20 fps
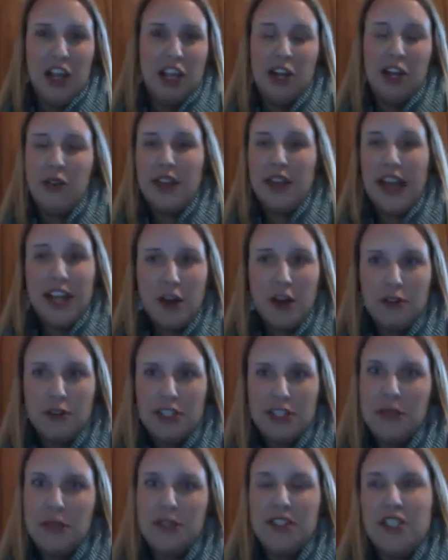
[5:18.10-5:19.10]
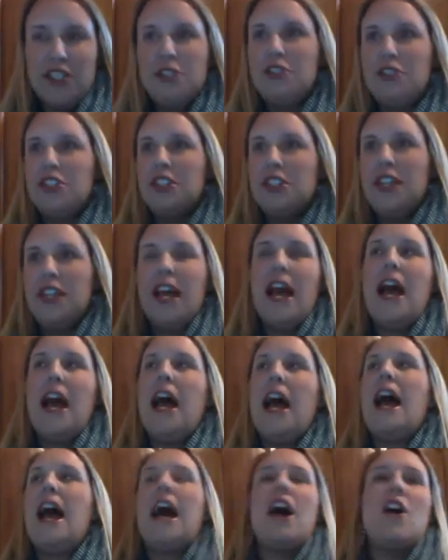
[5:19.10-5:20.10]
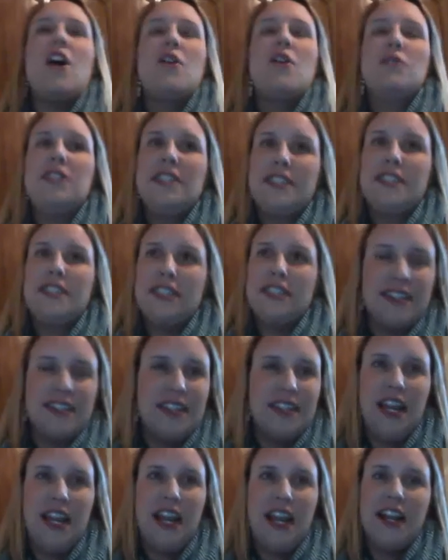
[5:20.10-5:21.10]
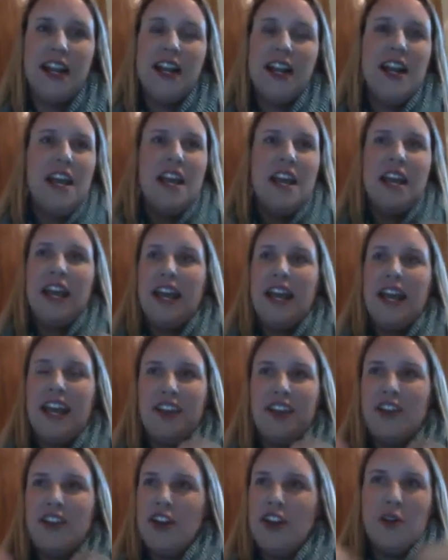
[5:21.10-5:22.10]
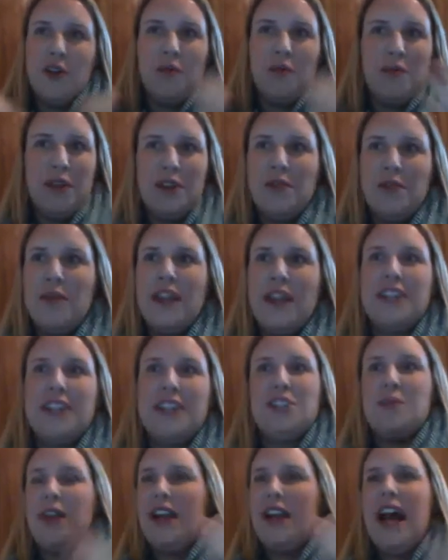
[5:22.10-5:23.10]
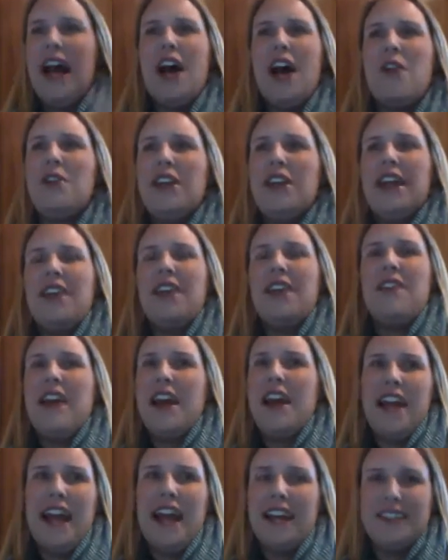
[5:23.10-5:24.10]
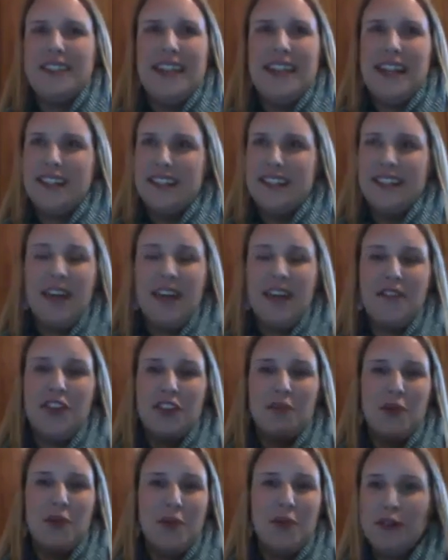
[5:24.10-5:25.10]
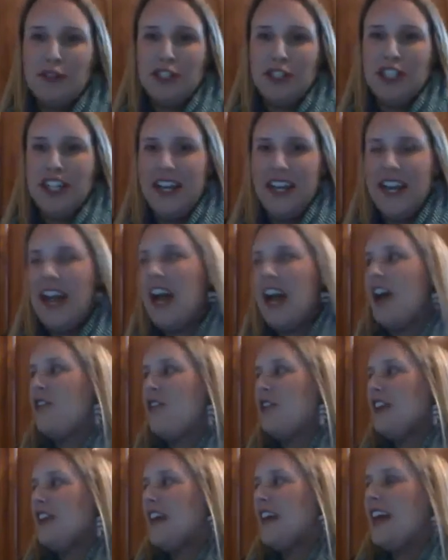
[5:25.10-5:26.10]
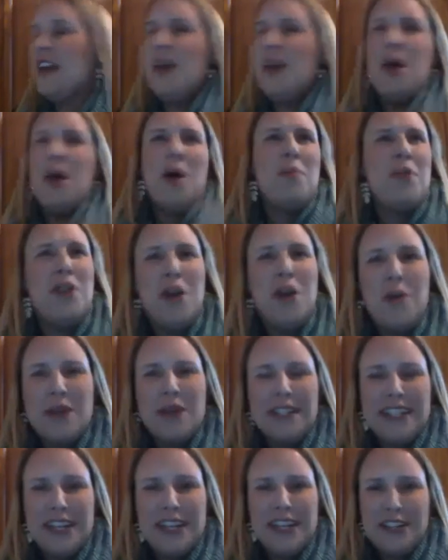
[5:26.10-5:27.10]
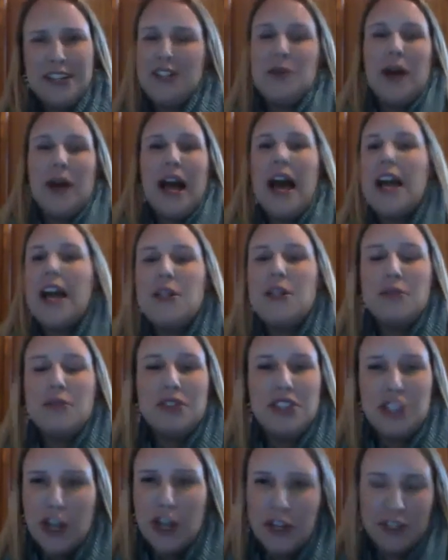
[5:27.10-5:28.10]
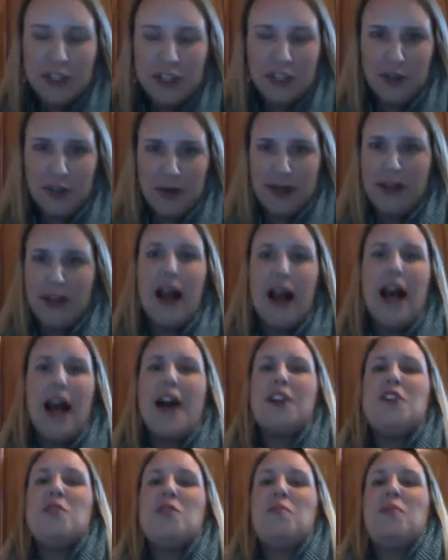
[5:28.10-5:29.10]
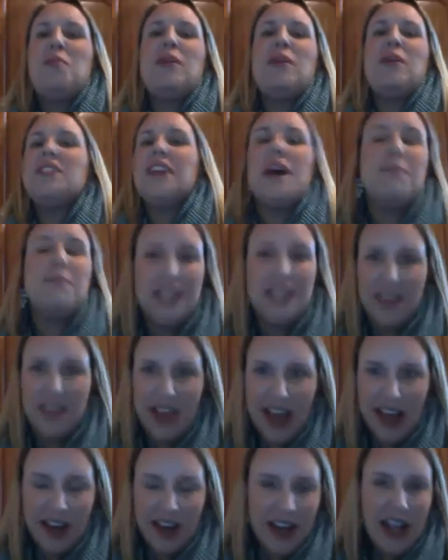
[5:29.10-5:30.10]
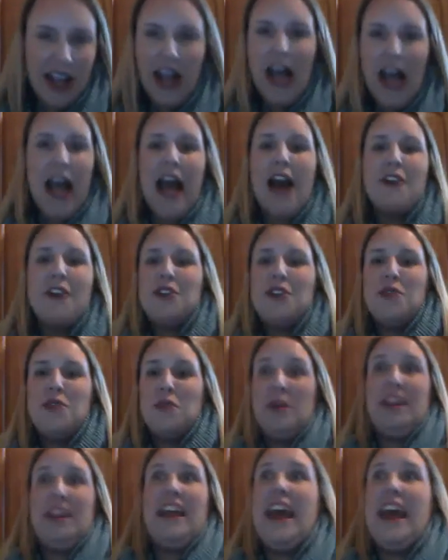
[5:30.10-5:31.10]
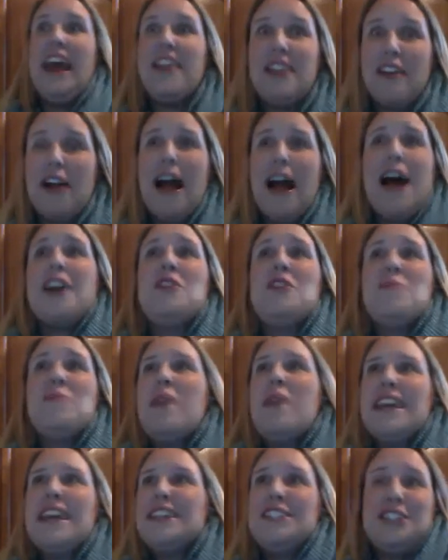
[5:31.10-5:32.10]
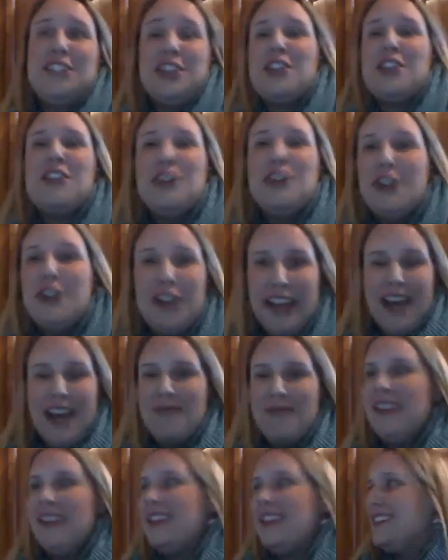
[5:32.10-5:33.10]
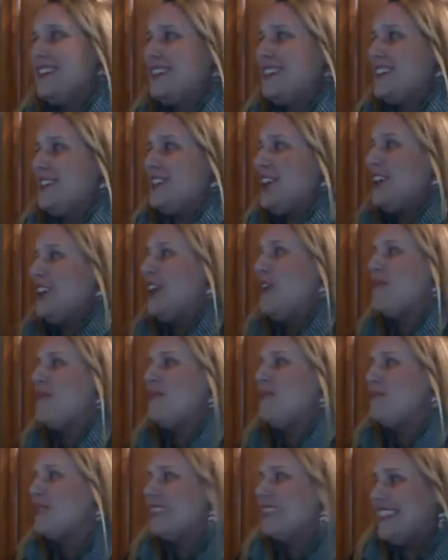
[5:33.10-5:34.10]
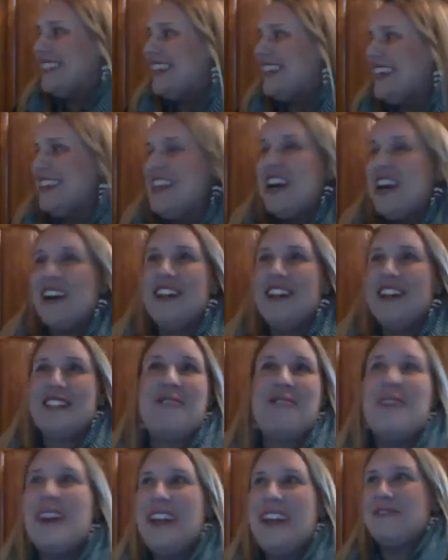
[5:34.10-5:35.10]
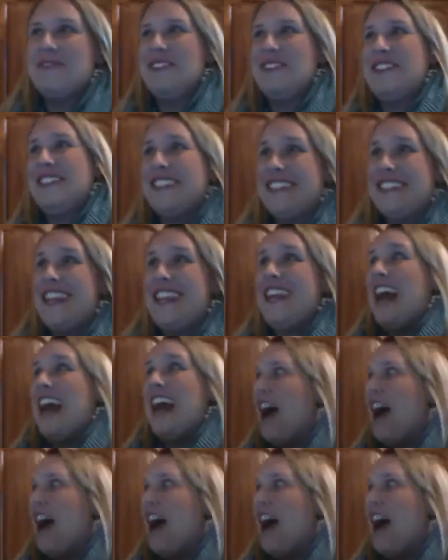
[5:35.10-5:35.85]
that I go to is usually how to succeed in, middle management, how to get that seventh promotion, but no one tells you, how do you start your career? How do you build up to that? How do you get there? How do you make it to 30? I mean, this is, when we're sitting there at 20, we're just like,